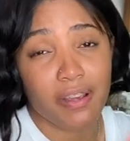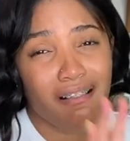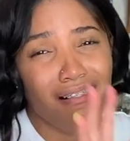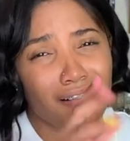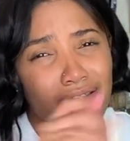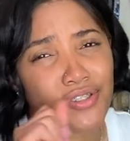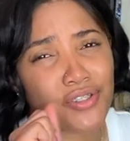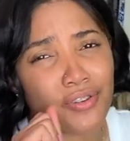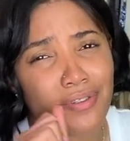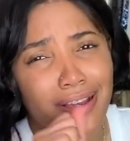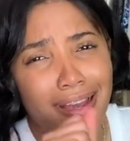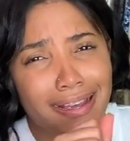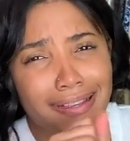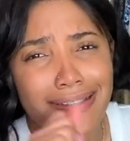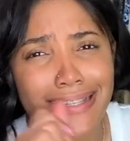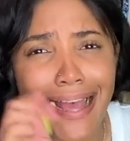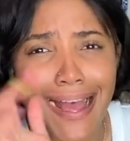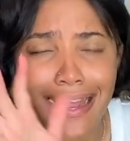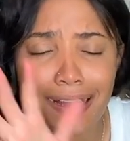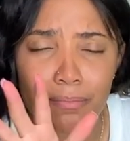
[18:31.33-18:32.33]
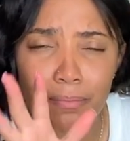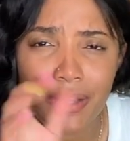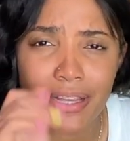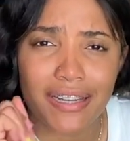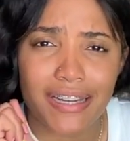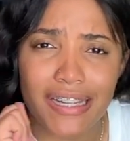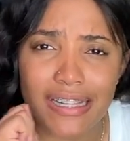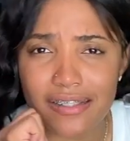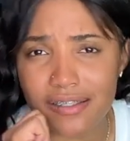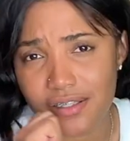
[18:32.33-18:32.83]
Also guys, add me on
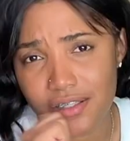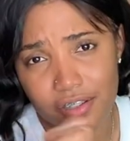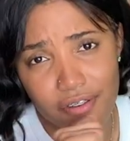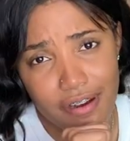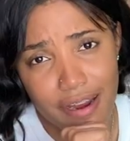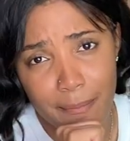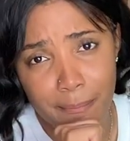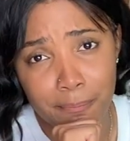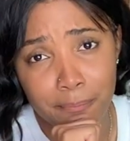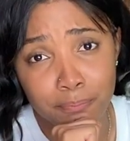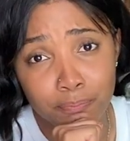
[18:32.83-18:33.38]
Instagram